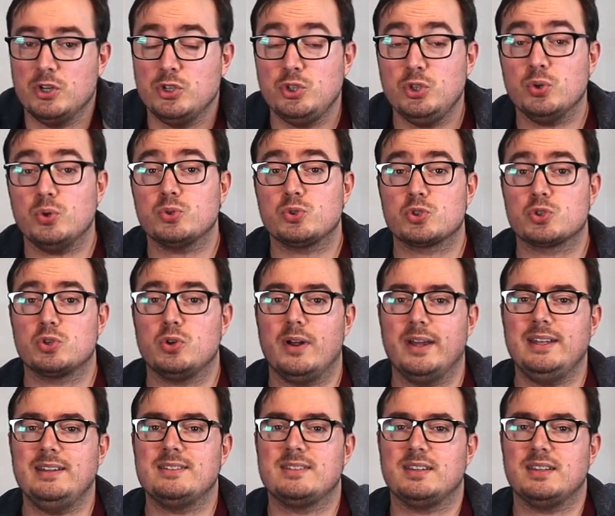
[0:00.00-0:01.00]
You're
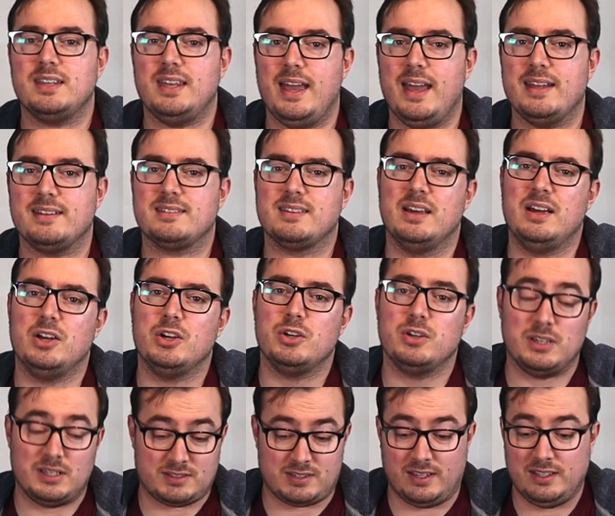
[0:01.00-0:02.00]
trying to get,
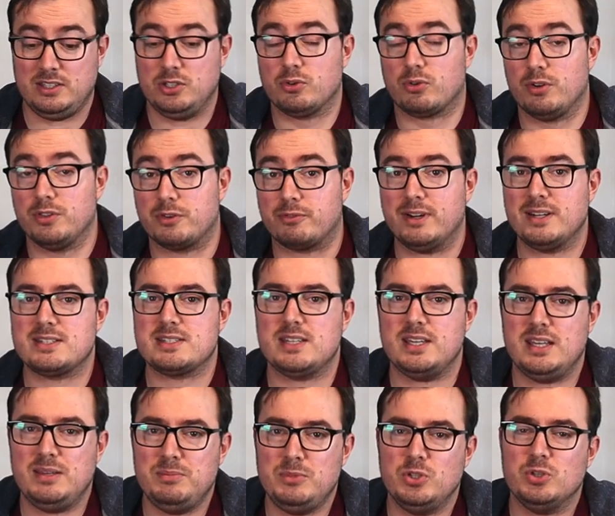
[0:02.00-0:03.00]
say you're on the red
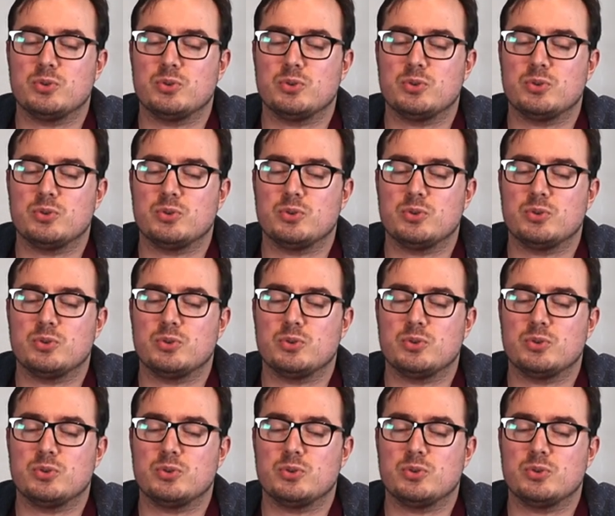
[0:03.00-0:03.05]
team,